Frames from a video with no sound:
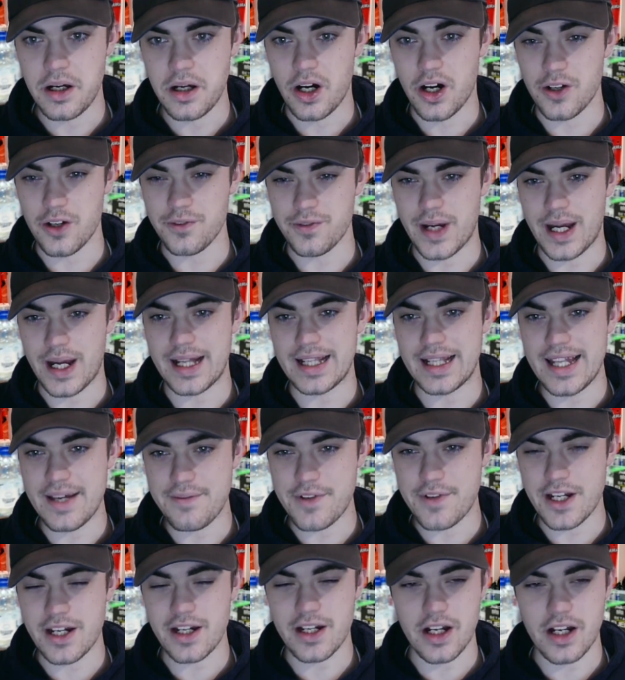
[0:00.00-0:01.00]
Over
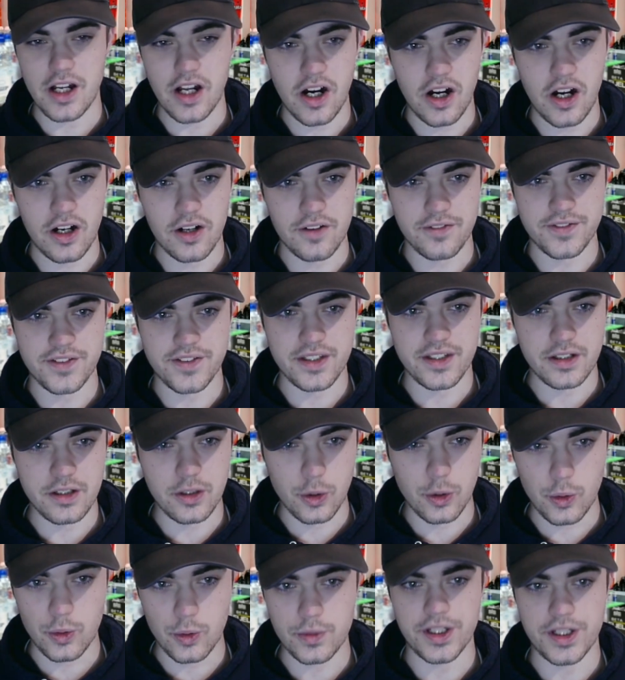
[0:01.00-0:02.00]
11 and a half
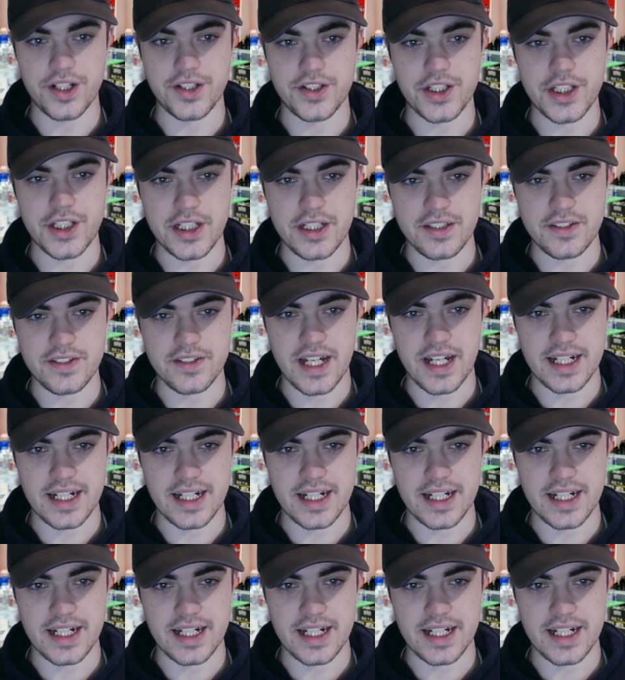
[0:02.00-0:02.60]
glorious years